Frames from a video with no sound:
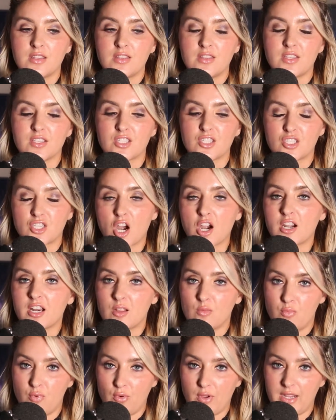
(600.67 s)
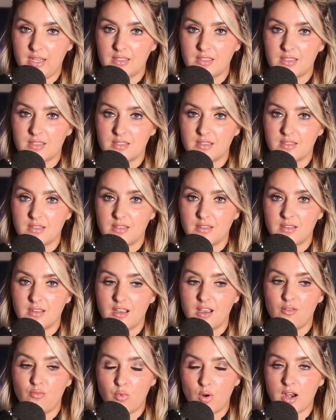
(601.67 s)
the starting points
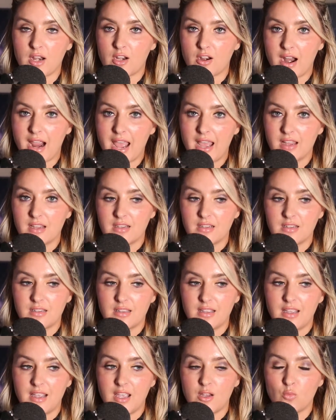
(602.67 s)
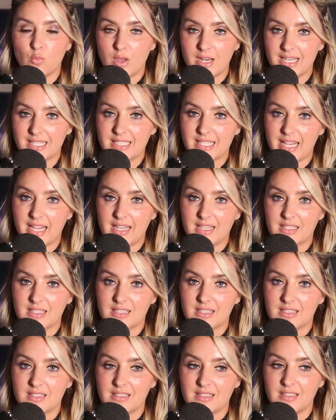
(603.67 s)
of where you're at and what it
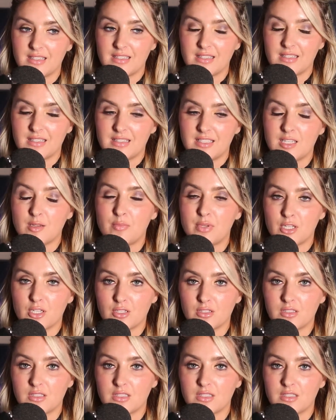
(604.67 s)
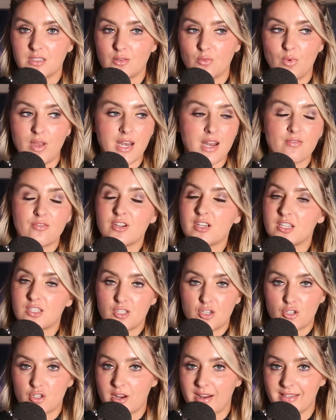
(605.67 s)
takes to build whatever it is
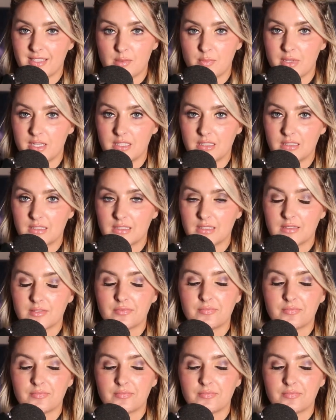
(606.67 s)
you're trying to build.